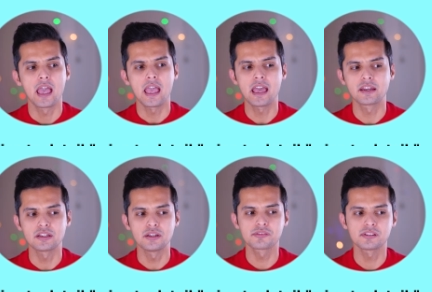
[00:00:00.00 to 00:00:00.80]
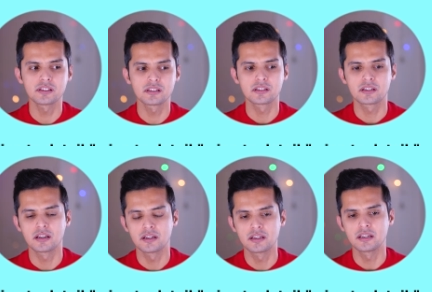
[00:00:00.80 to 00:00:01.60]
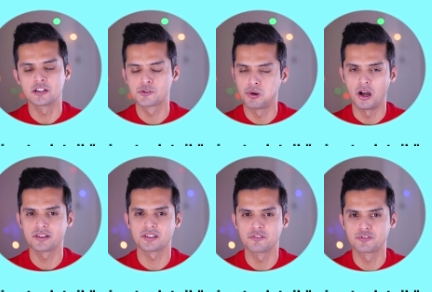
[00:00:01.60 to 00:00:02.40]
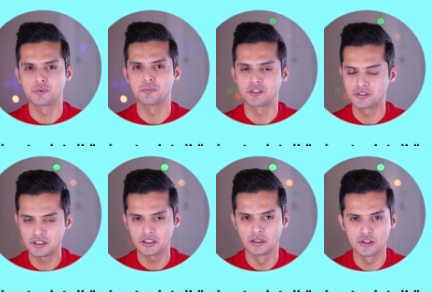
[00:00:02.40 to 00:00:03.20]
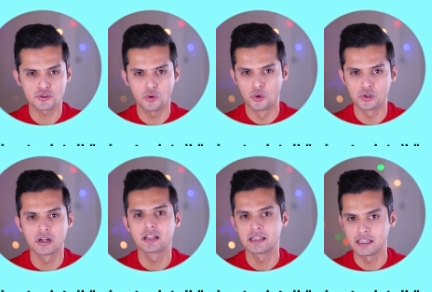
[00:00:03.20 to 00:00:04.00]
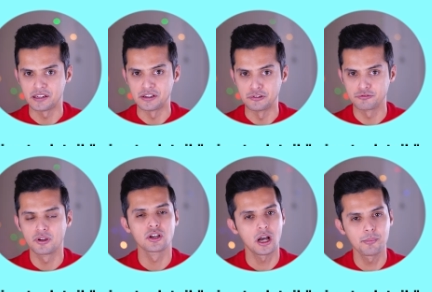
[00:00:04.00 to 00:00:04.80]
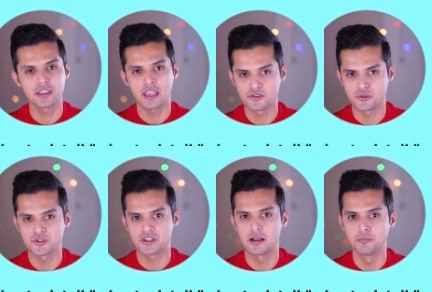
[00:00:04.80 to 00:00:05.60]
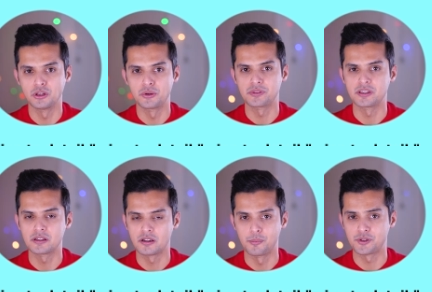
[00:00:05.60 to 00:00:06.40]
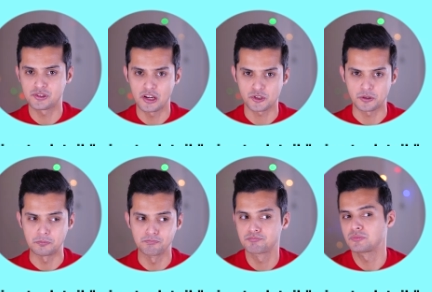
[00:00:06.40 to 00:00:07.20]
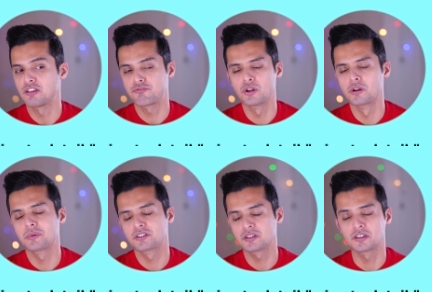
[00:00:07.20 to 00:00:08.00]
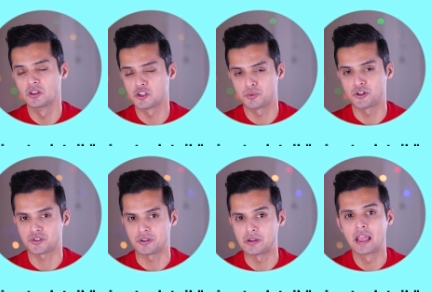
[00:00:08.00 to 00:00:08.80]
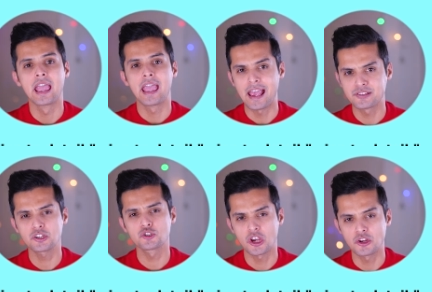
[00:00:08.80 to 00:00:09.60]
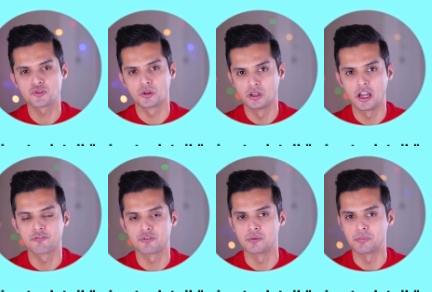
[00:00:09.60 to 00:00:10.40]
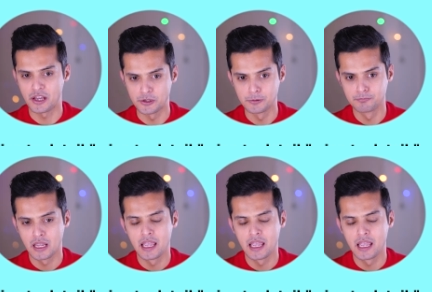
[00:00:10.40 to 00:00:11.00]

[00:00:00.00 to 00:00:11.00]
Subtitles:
And do you think it is positive to be meticulous or negative? Comment the answers down below in the comment section. If you're a meticulous person, has it changed your life for the better?